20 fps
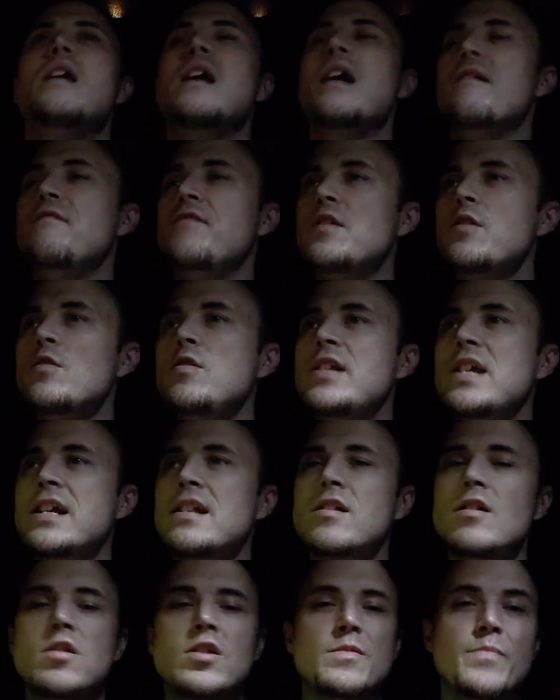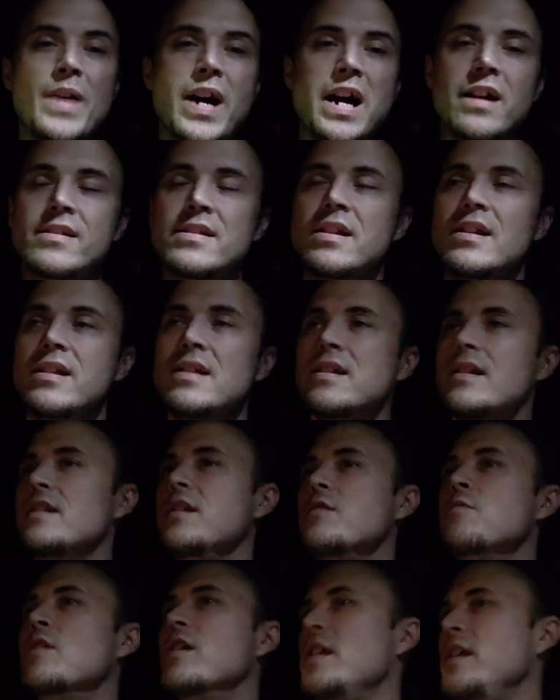If you tick those boxes and
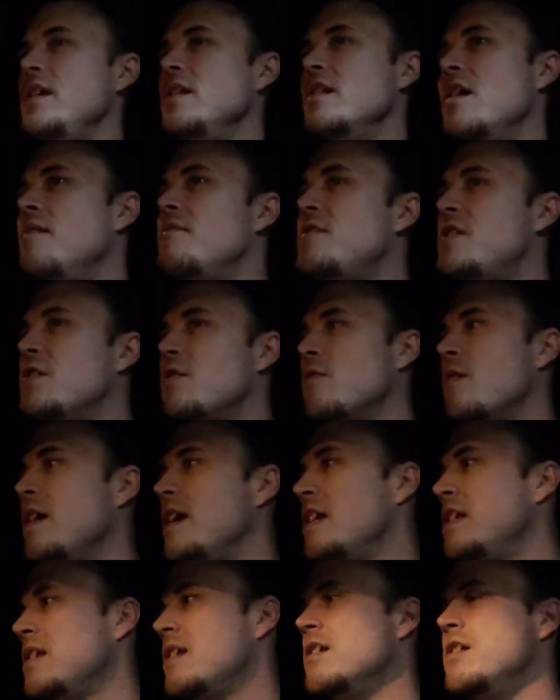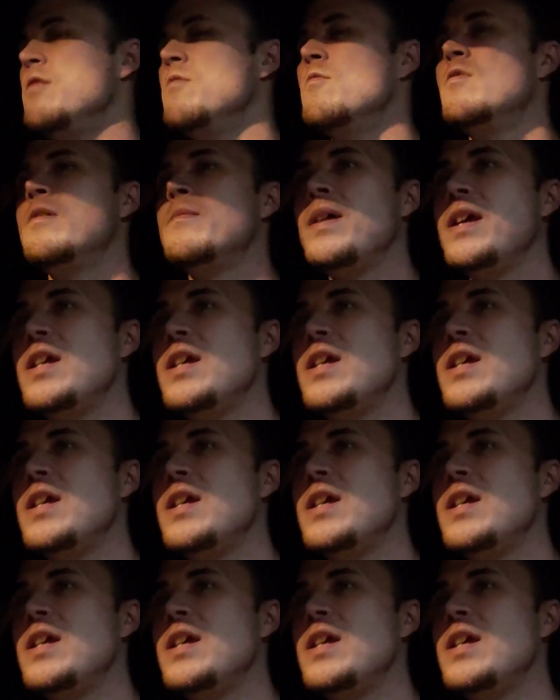you really love to race and you want to